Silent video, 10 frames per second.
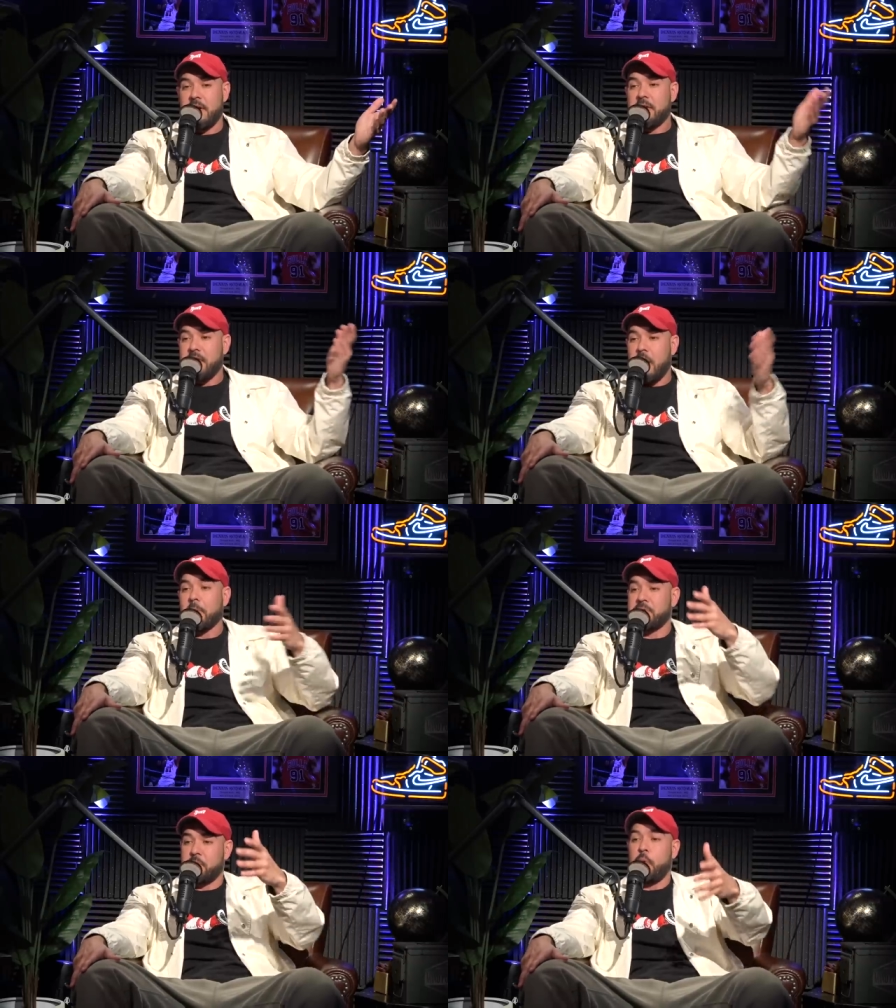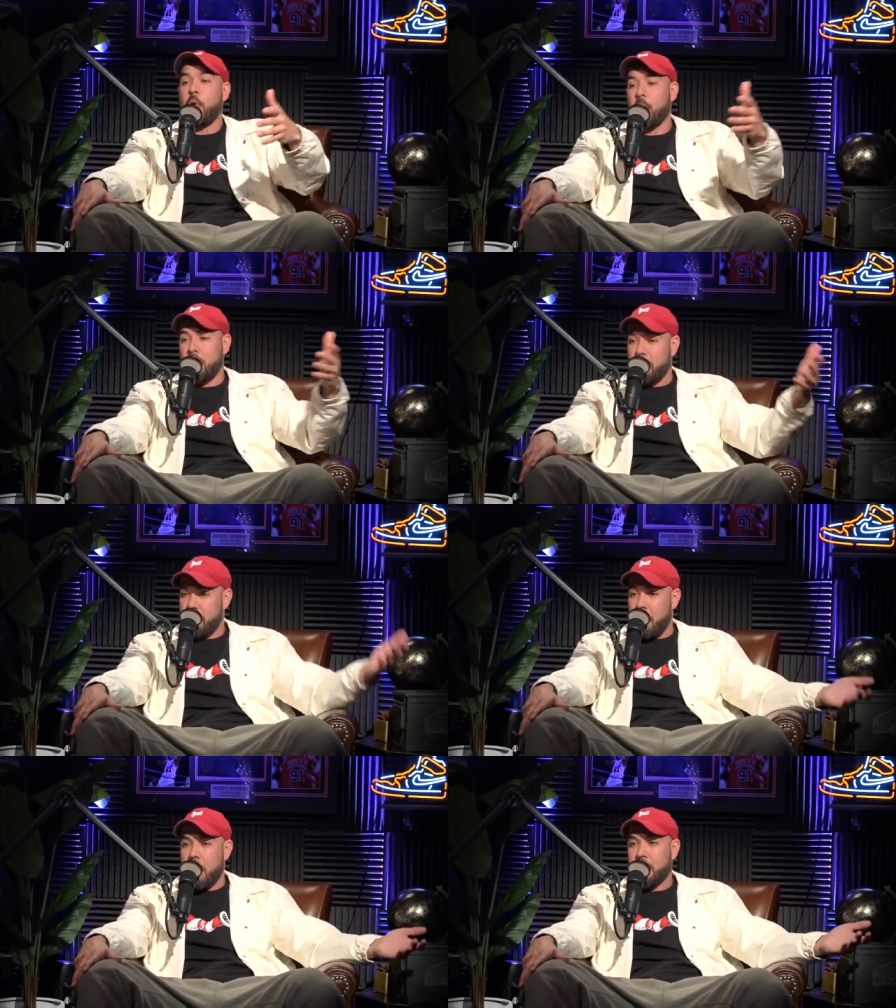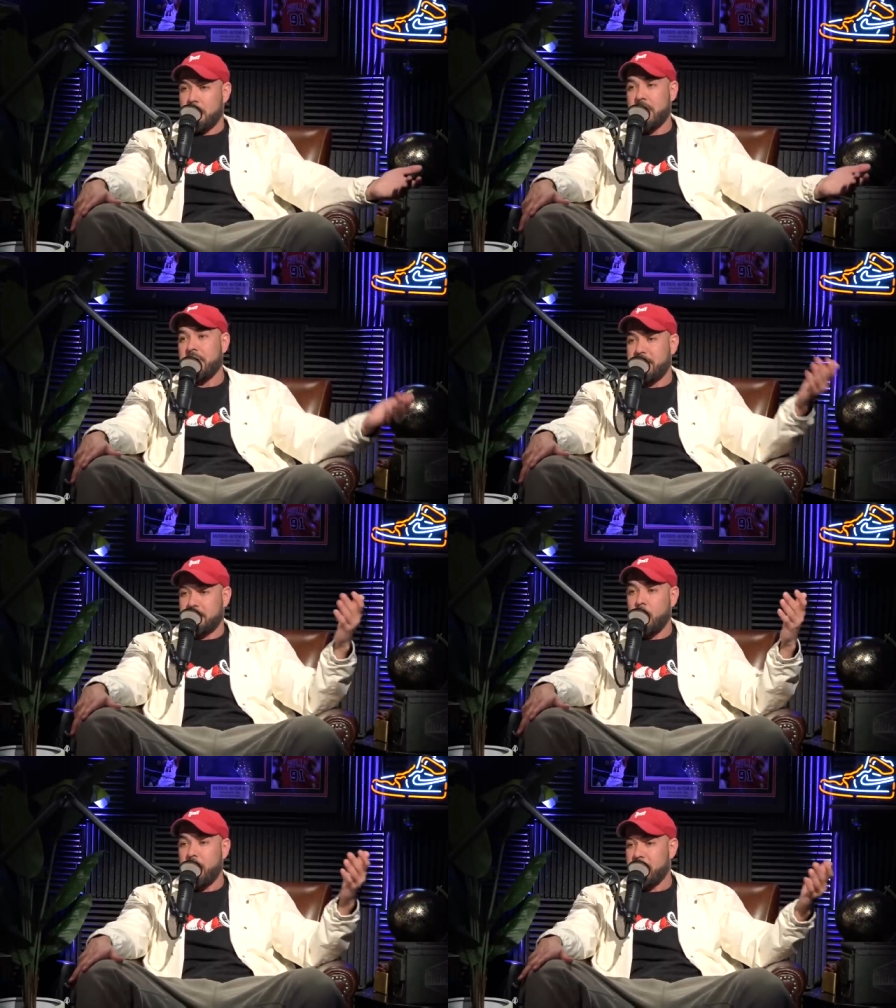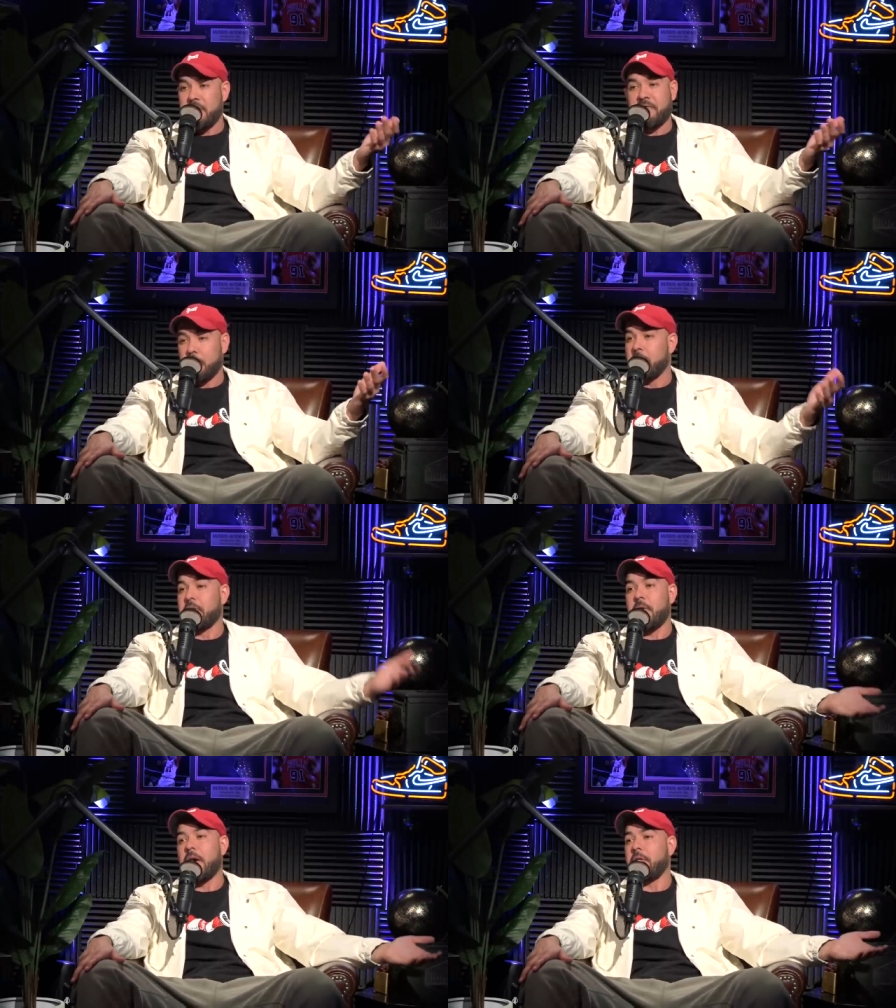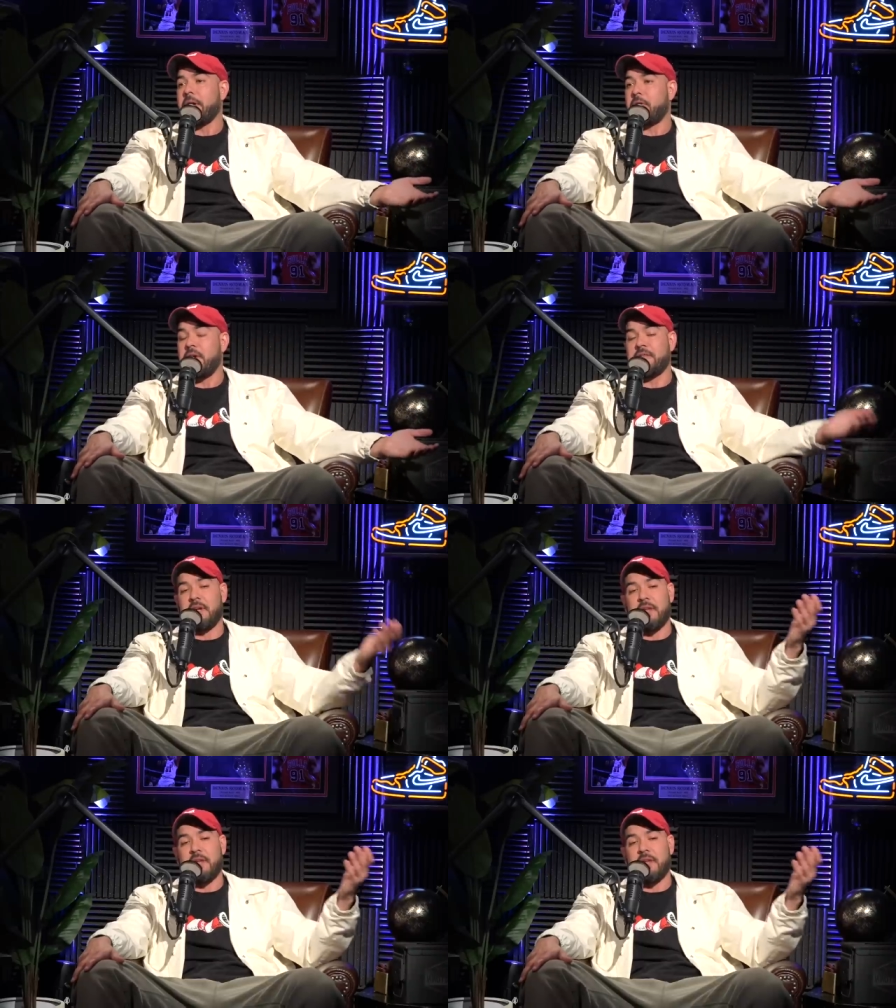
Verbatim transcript: to help support their argument that's going to be floating around like crazy.